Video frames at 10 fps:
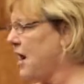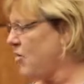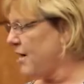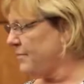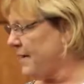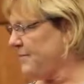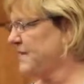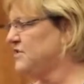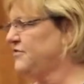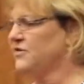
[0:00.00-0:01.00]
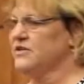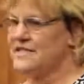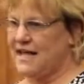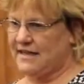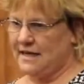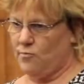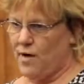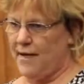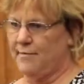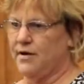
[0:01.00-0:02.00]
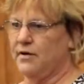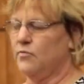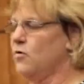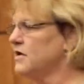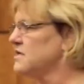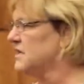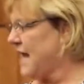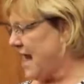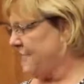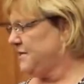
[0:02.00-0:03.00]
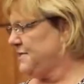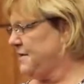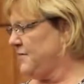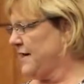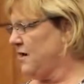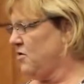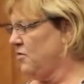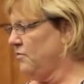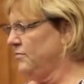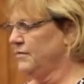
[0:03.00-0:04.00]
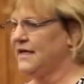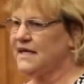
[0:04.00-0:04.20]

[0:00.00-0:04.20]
Now my biggest fear is not that I'm wet, but what's going to happen to me when I get home.